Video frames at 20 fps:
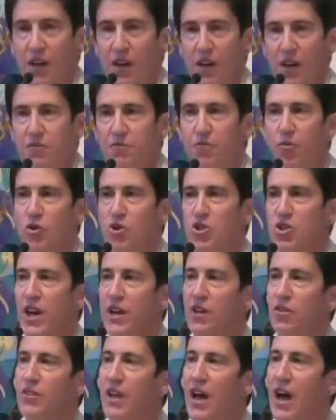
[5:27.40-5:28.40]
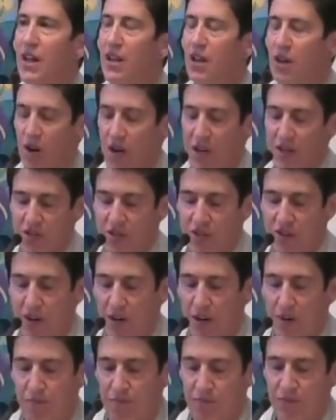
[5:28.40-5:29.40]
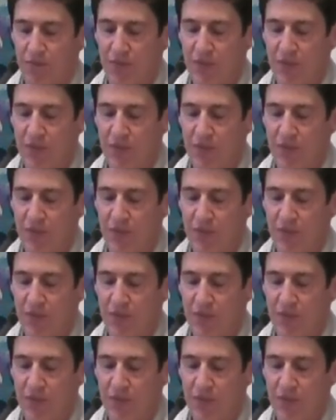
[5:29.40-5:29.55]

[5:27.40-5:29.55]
and foreshadowed the Holocaust to come.